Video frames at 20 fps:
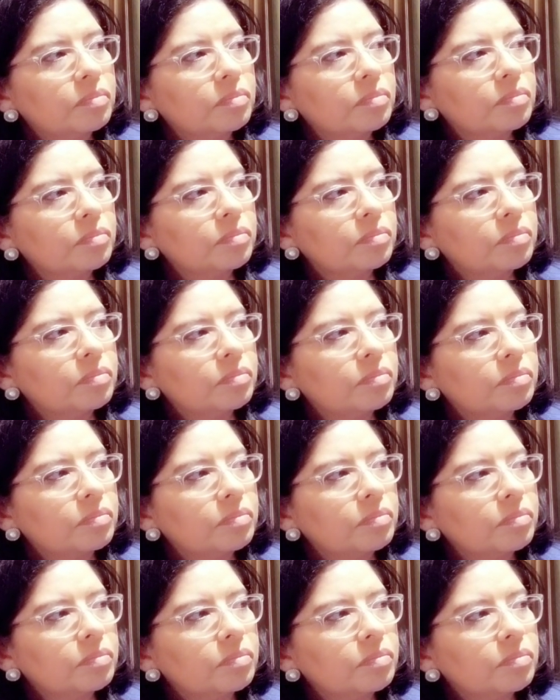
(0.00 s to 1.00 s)

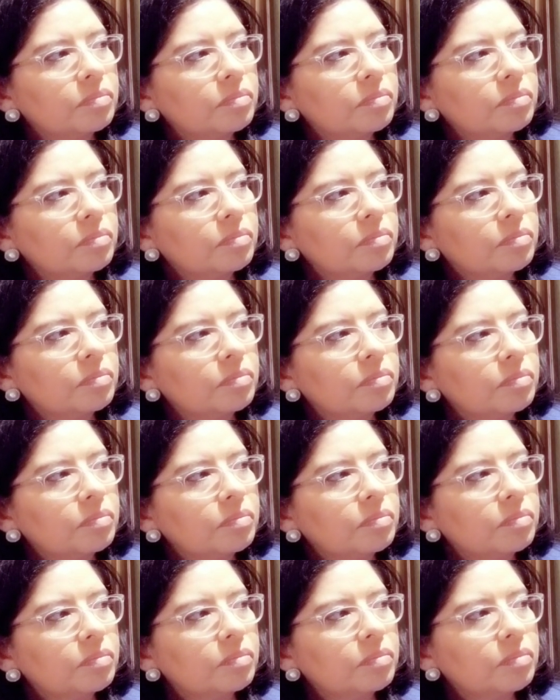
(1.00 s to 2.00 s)

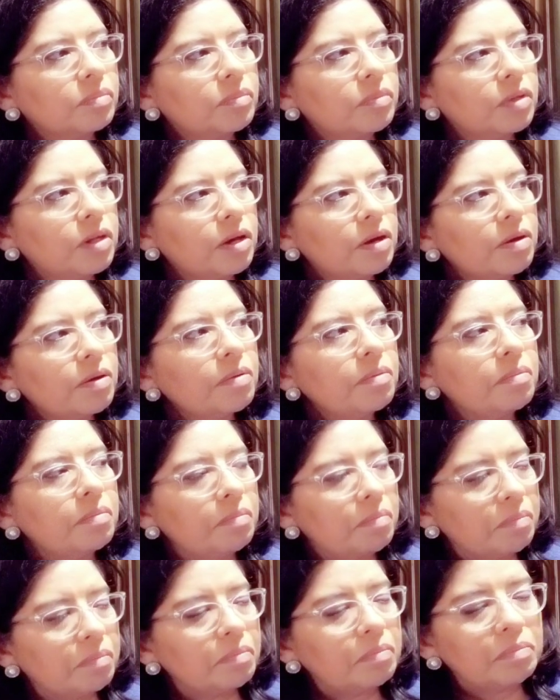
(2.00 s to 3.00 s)

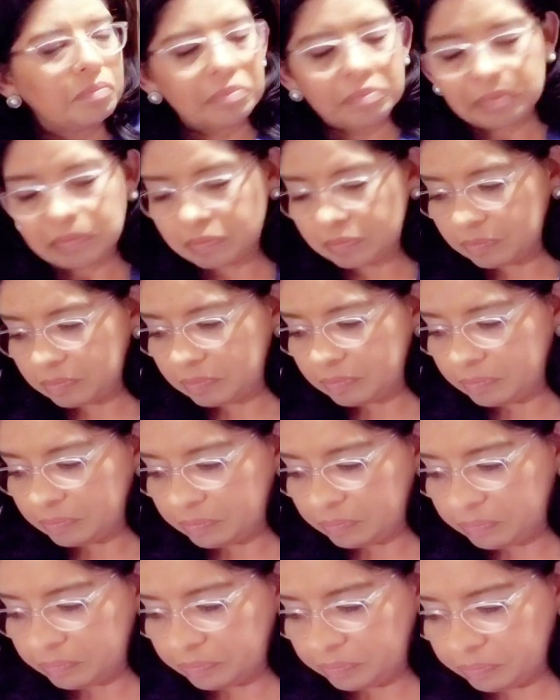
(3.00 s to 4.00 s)

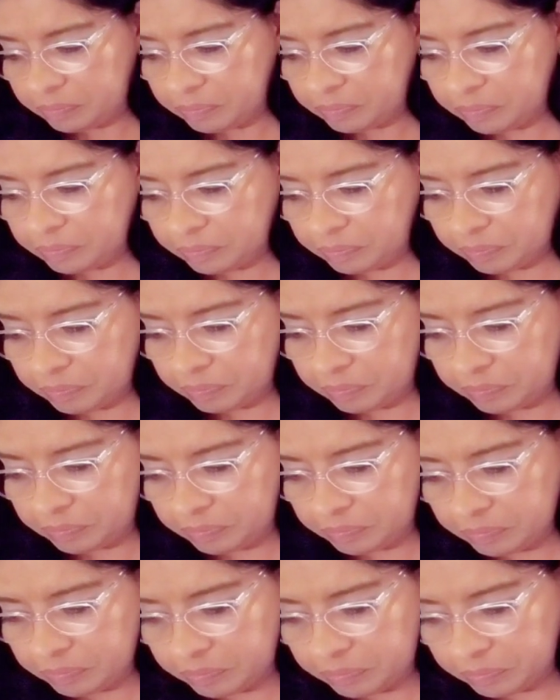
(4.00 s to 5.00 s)

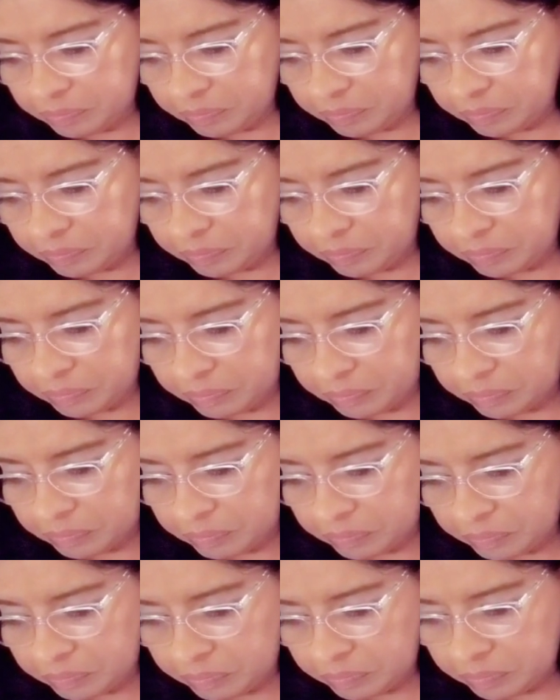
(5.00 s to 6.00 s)

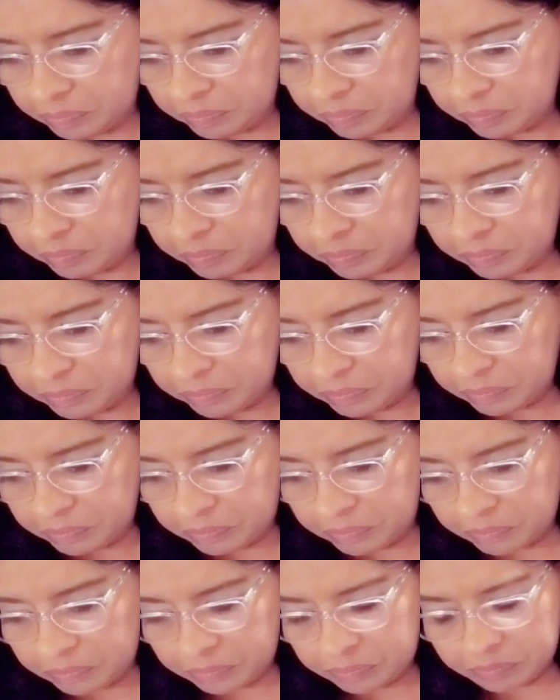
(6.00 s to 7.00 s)

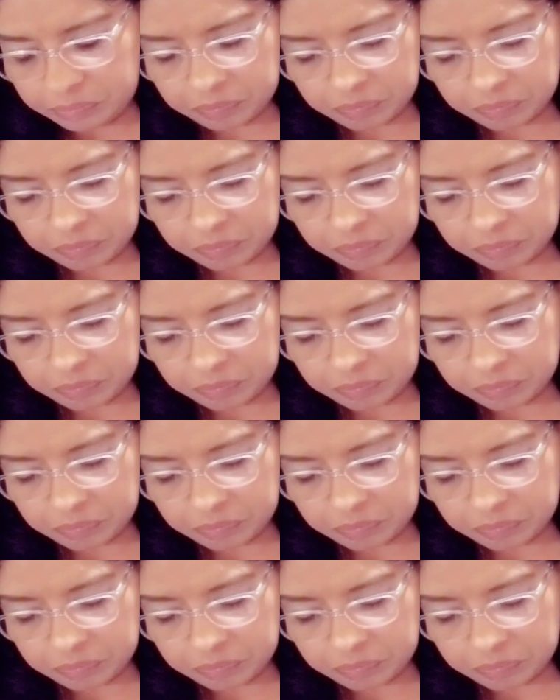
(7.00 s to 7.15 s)
No words are spoken by the person on screen.